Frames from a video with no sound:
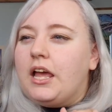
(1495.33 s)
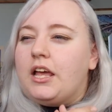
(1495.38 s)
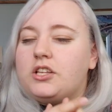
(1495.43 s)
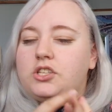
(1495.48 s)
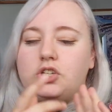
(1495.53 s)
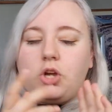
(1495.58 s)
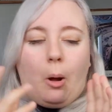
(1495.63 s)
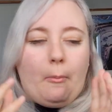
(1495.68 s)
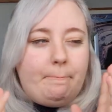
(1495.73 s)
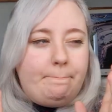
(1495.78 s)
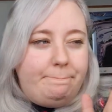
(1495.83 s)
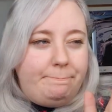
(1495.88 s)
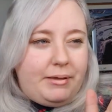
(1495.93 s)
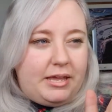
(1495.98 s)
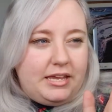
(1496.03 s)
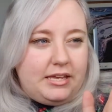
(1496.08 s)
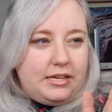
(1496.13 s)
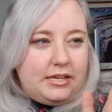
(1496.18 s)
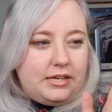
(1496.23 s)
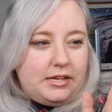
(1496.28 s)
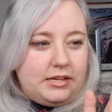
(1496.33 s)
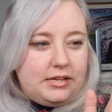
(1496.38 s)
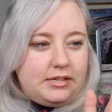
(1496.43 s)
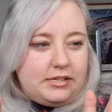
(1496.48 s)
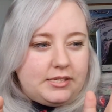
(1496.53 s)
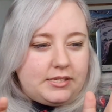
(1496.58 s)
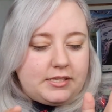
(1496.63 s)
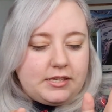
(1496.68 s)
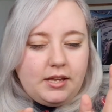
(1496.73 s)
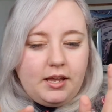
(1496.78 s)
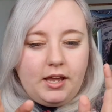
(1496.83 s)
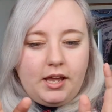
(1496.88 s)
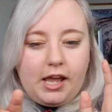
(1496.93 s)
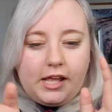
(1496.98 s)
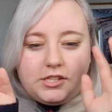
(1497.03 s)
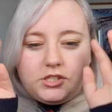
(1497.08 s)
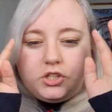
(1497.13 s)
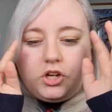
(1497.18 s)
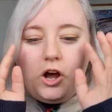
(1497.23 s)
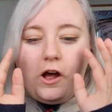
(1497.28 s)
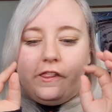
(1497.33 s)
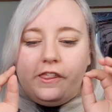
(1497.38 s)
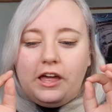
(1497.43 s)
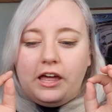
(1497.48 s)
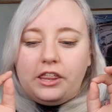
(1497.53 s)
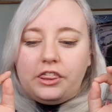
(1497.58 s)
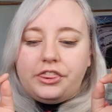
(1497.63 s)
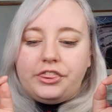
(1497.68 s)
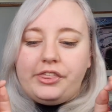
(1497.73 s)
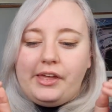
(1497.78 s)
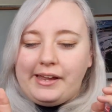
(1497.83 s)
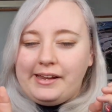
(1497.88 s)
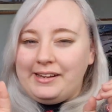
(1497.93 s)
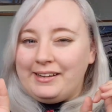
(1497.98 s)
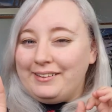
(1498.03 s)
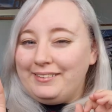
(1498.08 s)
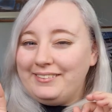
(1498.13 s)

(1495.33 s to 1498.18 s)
it's got bees, it's got that thing